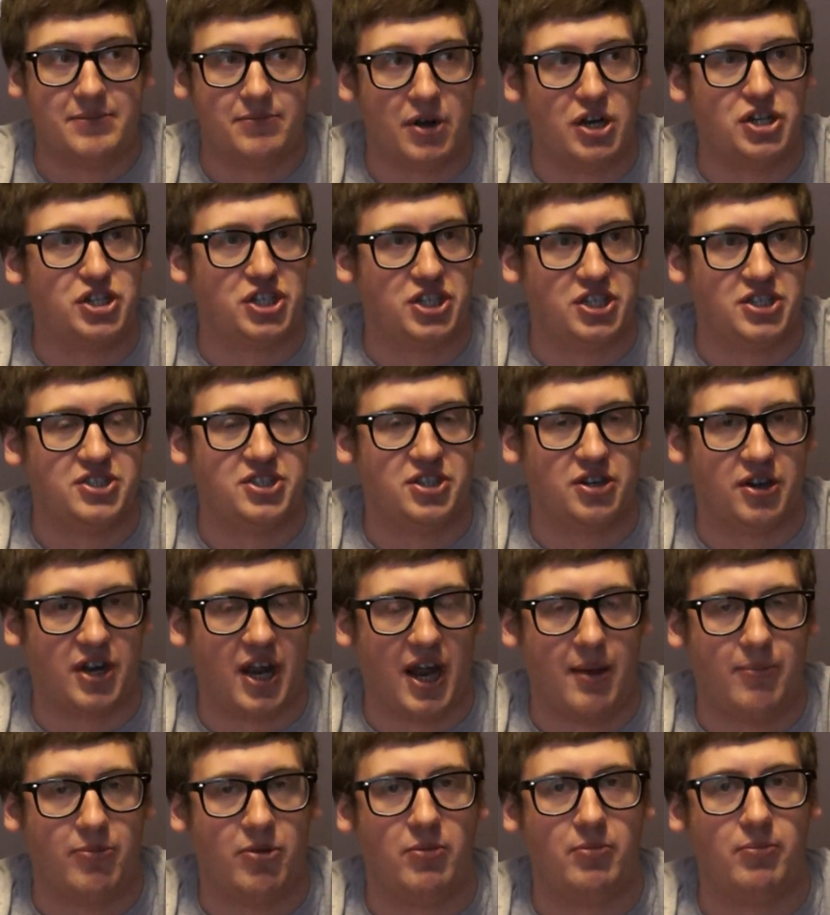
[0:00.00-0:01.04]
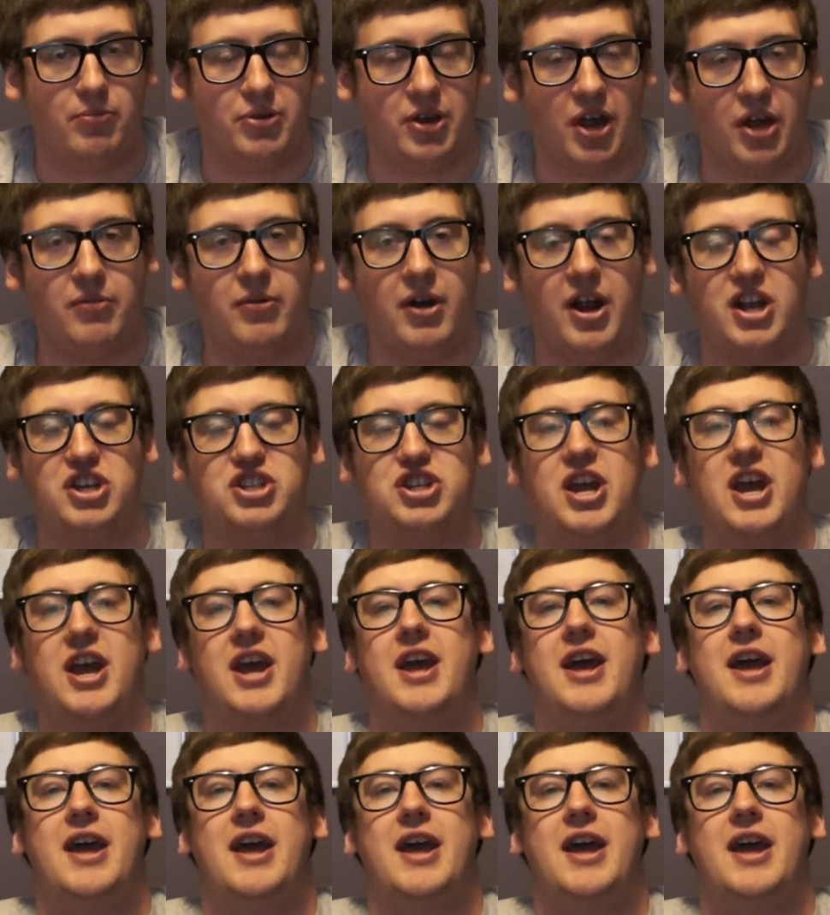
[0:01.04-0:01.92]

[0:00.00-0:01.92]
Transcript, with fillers: a much easier game than Blood Rage.